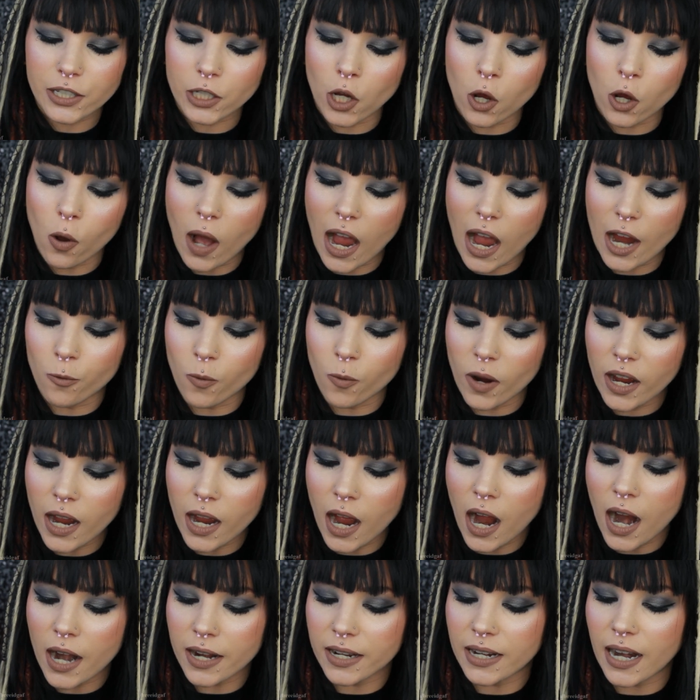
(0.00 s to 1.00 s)
So I
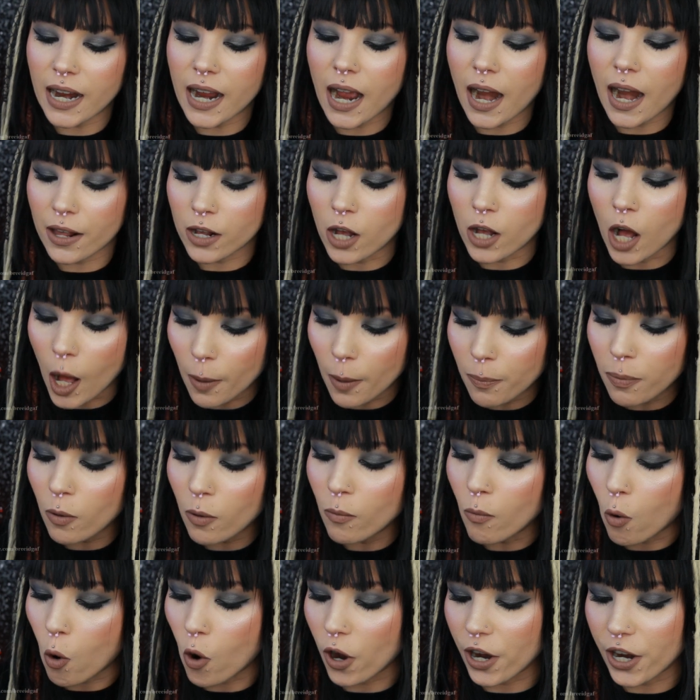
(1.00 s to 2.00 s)
went on and I got a
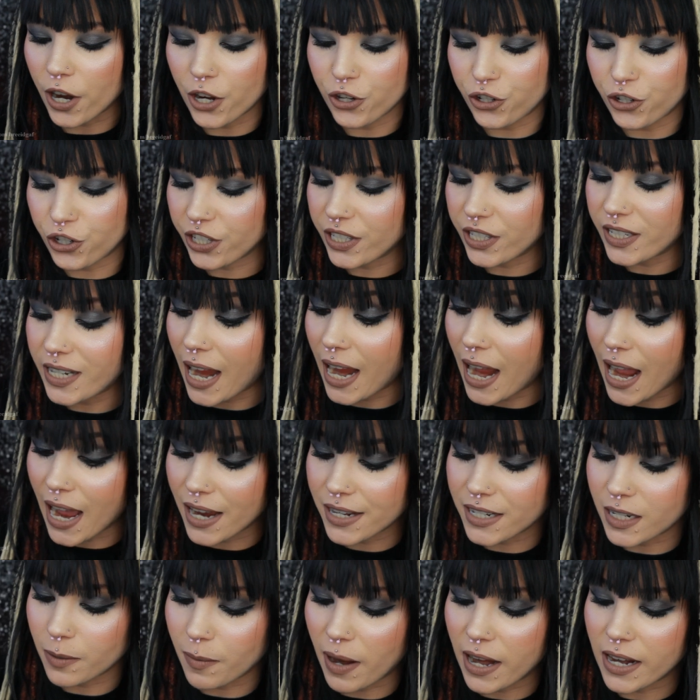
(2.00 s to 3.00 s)
couple more just to
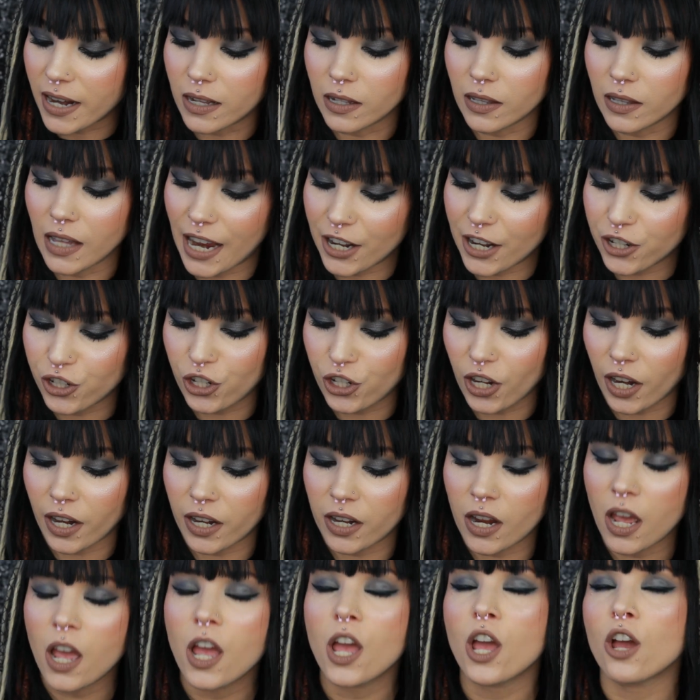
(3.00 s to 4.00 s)
add to my
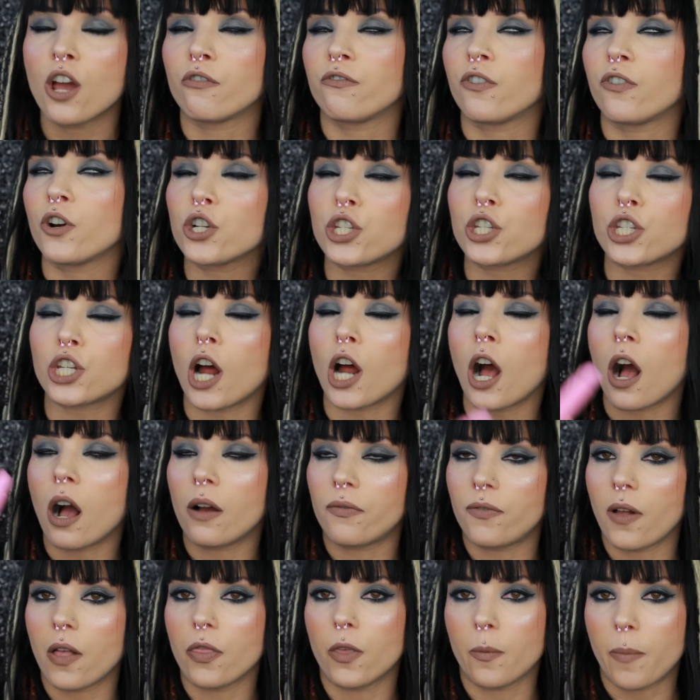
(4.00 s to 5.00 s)
collection. First
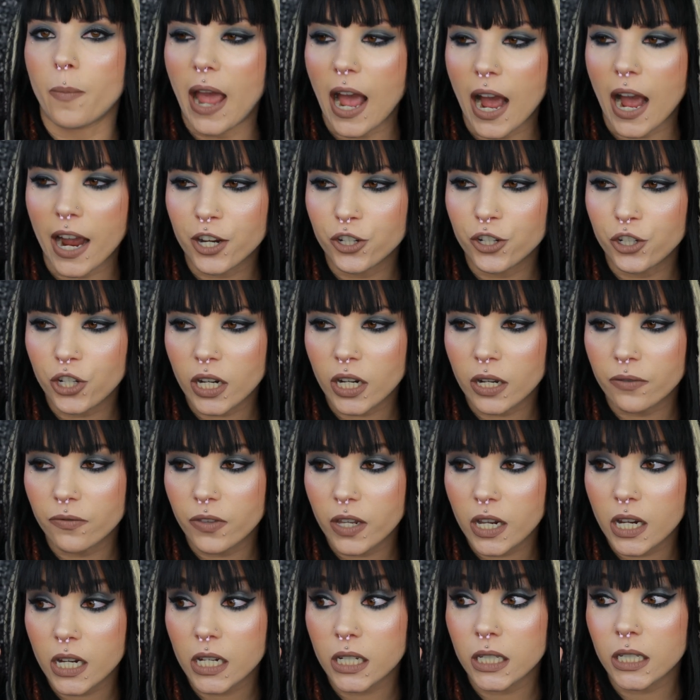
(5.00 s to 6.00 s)
off, the packaging of
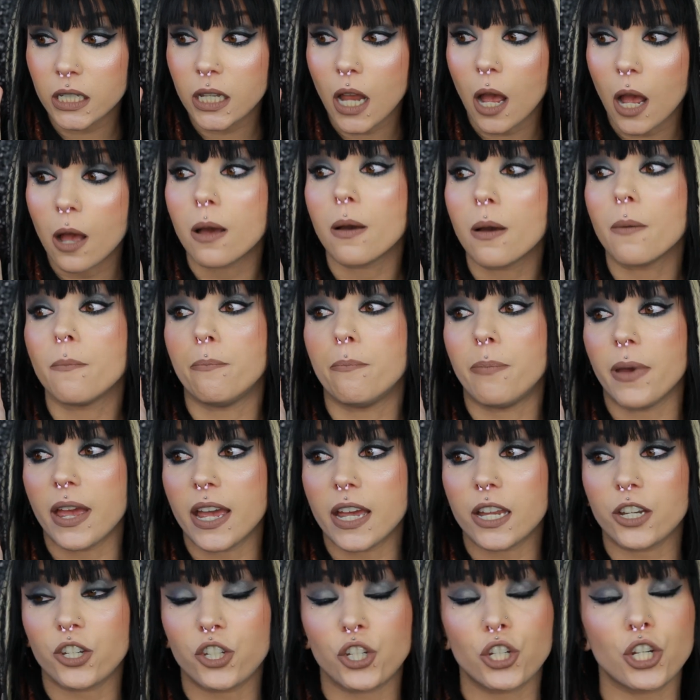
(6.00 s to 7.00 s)
these,
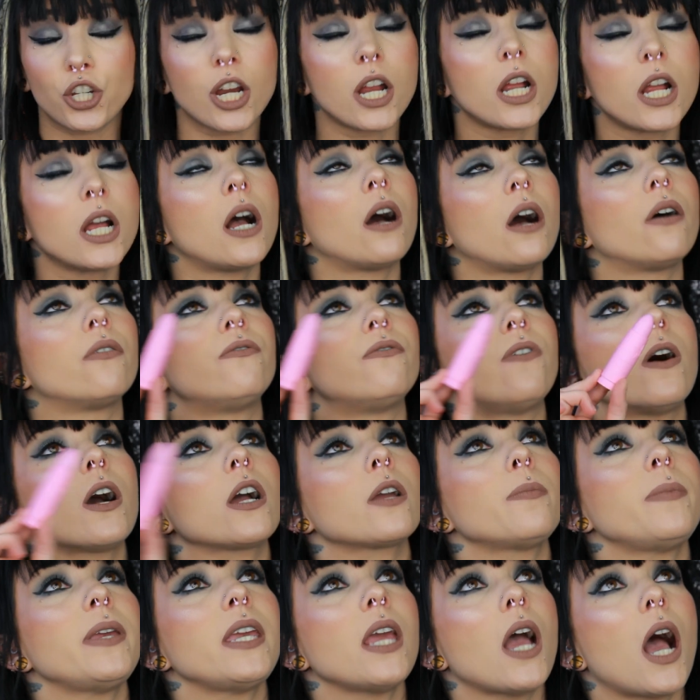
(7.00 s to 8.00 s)
bitch,
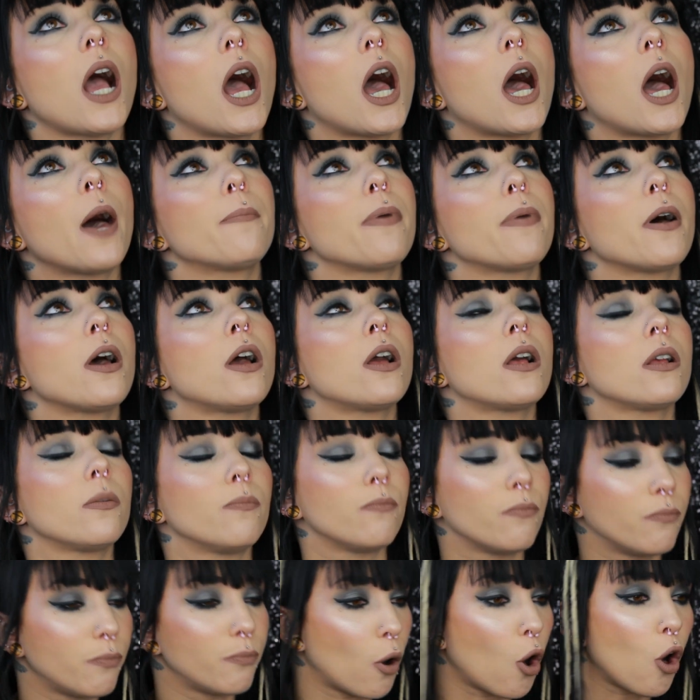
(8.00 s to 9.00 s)
fuck me up,
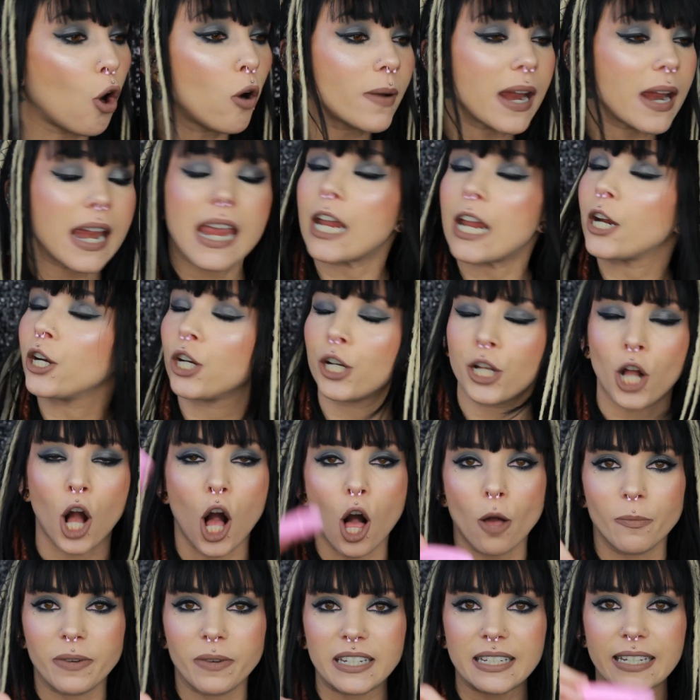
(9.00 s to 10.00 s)
pull my hair and
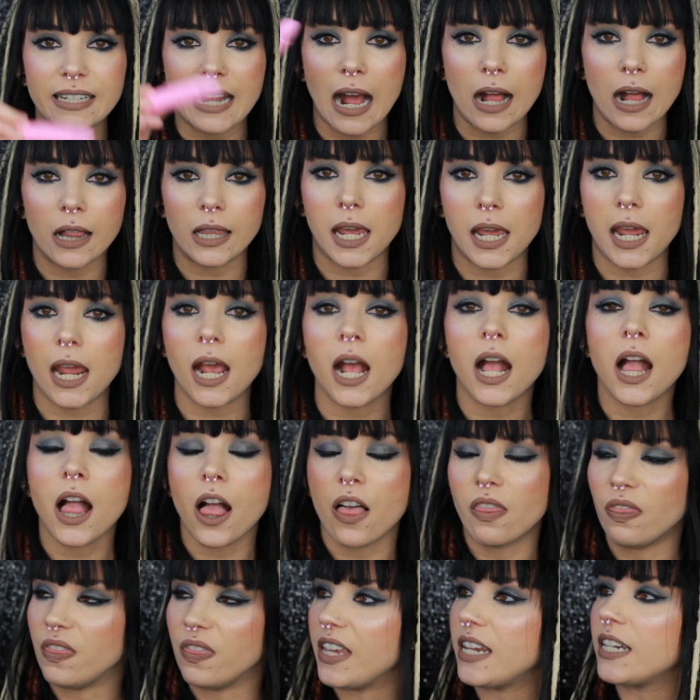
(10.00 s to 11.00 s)
call me Sally.
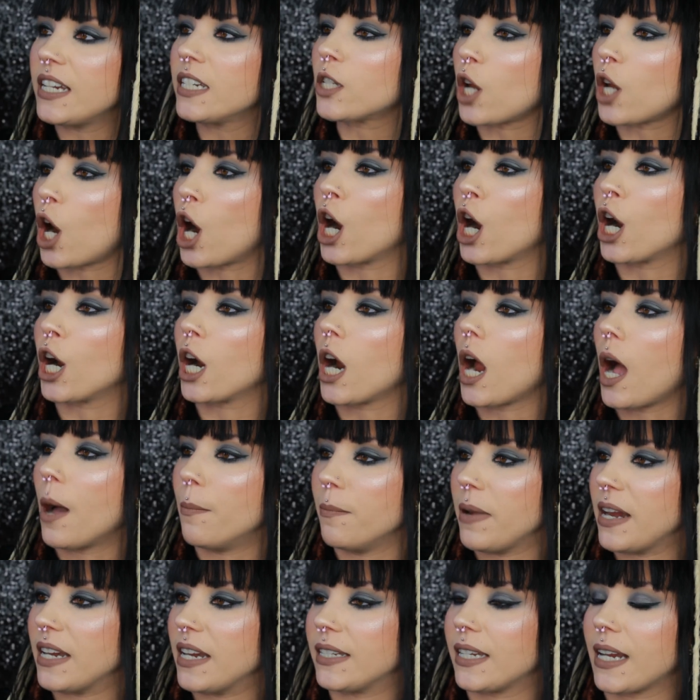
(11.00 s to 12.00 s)
These are
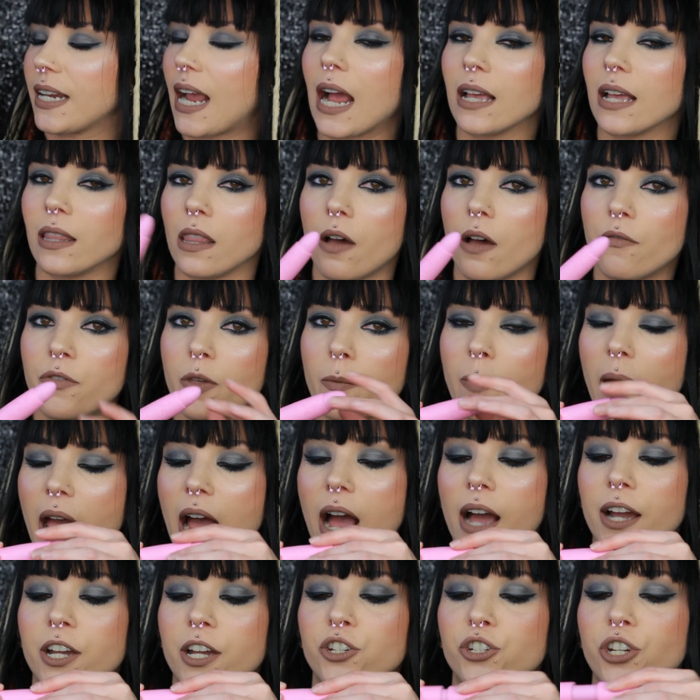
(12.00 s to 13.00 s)
amazing. I love the
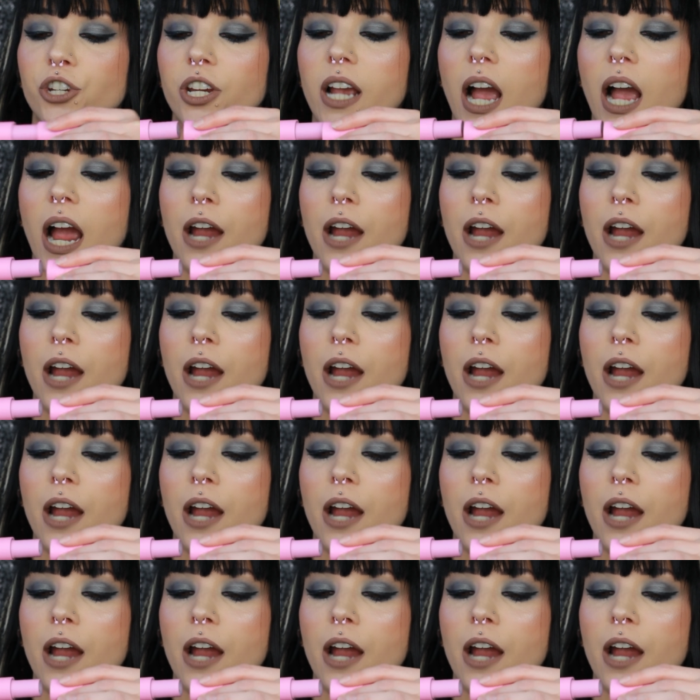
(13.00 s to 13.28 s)
packaging.